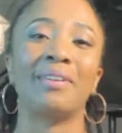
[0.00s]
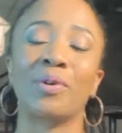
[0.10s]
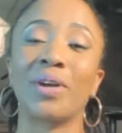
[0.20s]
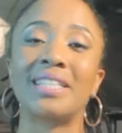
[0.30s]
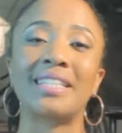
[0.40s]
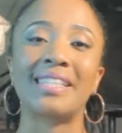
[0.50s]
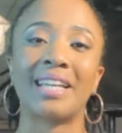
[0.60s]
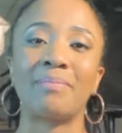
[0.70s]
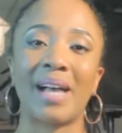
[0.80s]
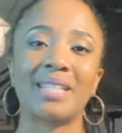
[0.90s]
going to
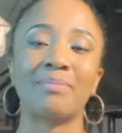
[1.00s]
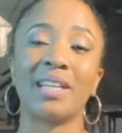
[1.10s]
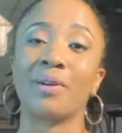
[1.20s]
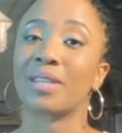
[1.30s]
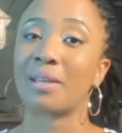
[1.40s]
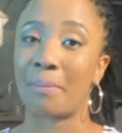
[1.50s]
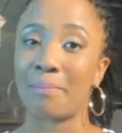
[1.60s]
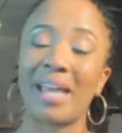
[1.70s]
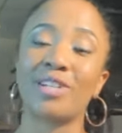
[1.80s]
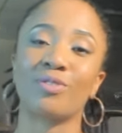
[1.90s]
study mass media with a
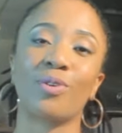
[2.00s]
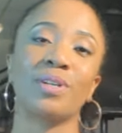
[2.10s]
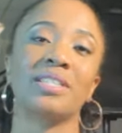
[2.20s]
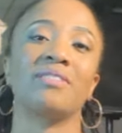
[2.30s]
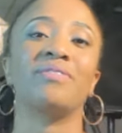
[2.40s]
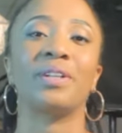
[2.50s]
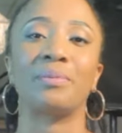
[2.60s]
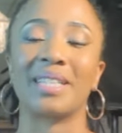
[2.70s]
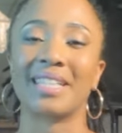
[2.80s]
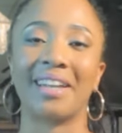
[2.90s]
major, of course, in
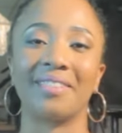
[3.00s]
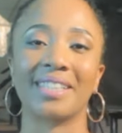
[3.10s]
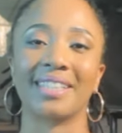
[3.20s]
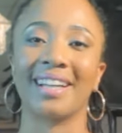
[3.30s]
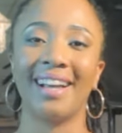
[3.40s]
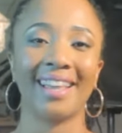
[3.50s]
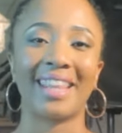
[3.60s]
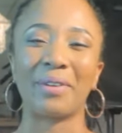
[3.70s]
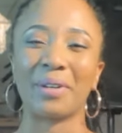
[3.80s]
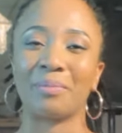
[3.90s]
film and television,
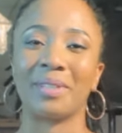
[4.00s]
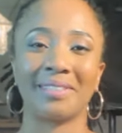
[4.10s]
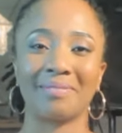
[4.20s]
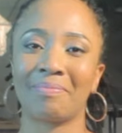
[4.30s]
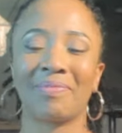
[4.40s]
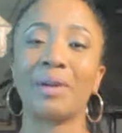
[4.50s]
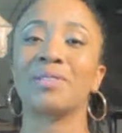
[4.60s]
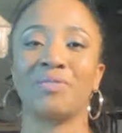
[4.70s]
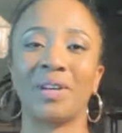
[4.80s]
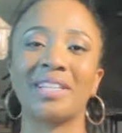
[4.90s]
that would have been, that
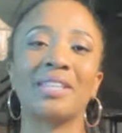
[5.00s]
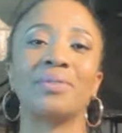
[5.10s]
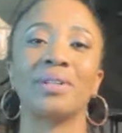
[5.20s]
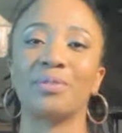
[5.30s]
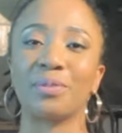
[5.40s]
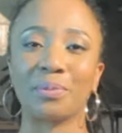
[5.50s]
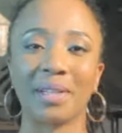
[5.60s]
was very surreal for